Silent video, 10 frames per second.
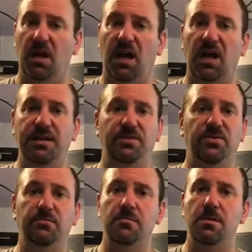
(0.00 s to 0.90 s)
I
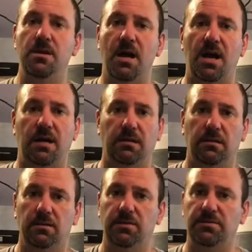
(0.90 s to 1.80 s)
do not
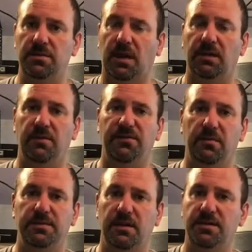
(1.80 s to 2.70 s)
do secondary
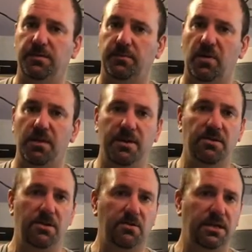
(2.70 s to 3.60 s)
fermentation.
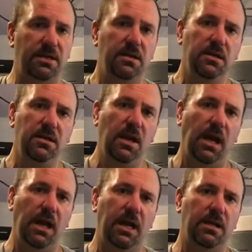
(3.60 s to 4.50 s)
Primary only,
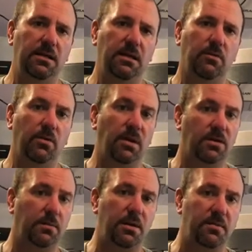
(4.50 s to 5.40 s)
and we're not
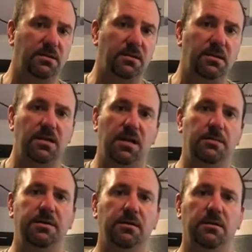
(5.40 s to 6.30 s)
talking about months at a
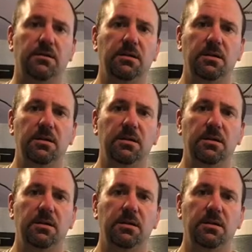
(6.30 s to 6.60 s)
time here.